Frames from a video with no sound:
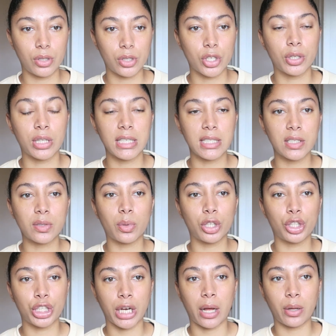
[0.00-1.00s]
So this is
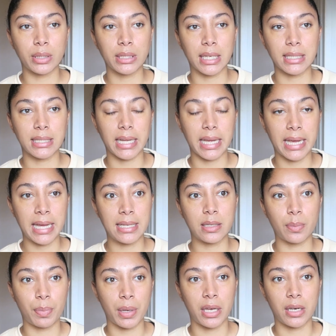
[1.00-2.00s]
what Zhao says that
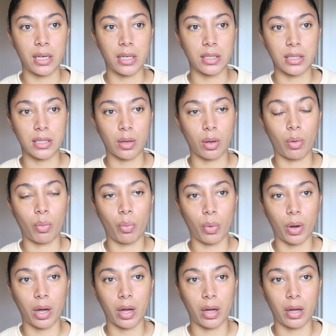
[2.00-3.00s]
his opinions
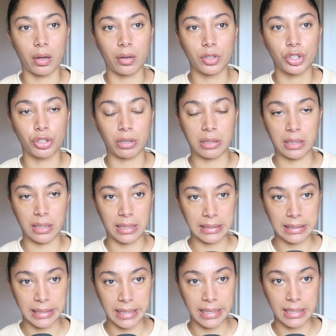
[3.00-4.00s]
were during the
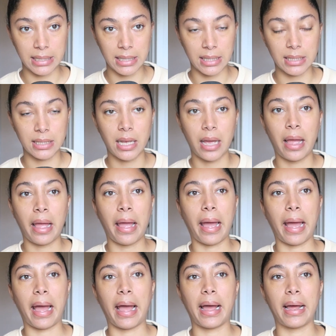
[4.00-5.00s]
1980s.
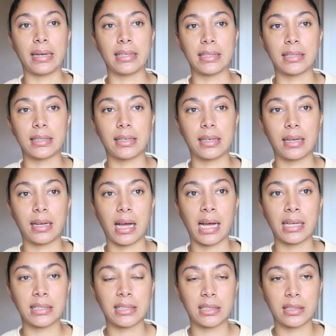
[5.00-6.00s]
And
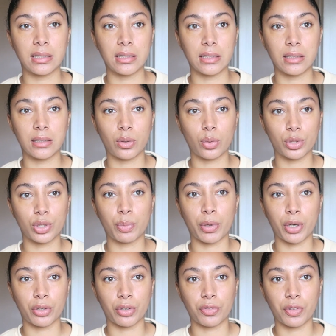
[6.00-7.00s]
as the
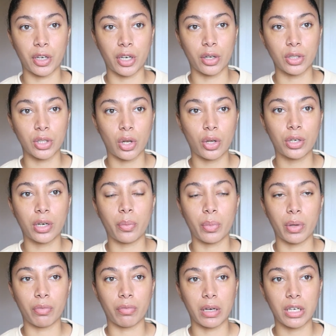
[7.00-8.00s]
autobiography goes on and
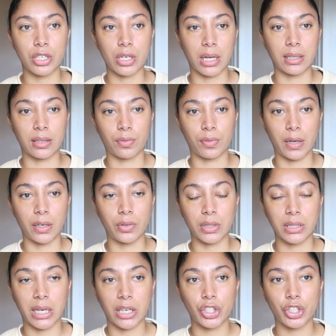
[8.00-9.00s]
we reach the final
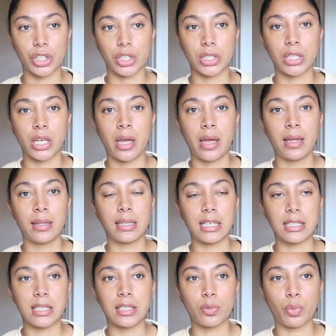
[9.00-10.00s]
sections,
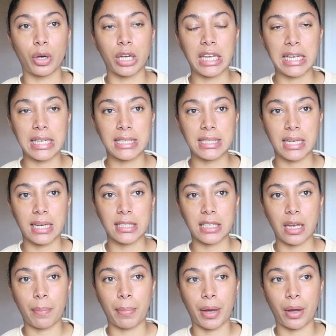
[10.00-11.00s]
this is what he
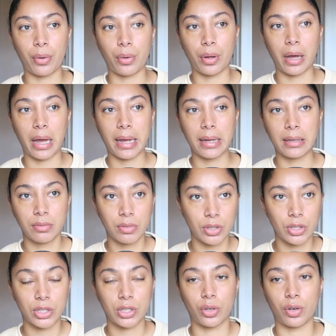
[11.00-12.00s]
says about
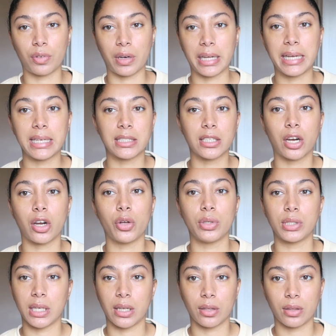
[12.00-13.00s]
sort of his
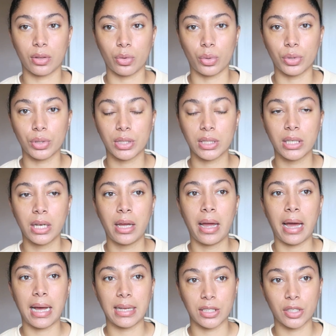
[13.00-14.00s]
closing thoughts
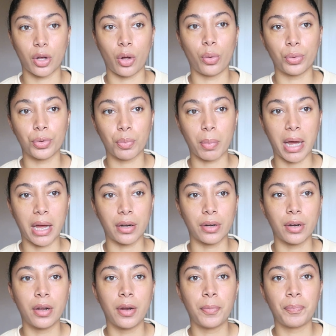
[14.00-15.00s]
as an old
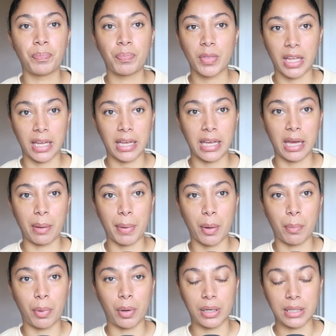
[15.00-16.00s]
man thinking
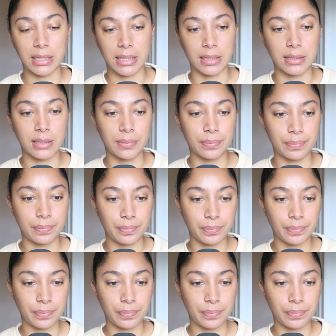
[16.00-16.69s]
about politics.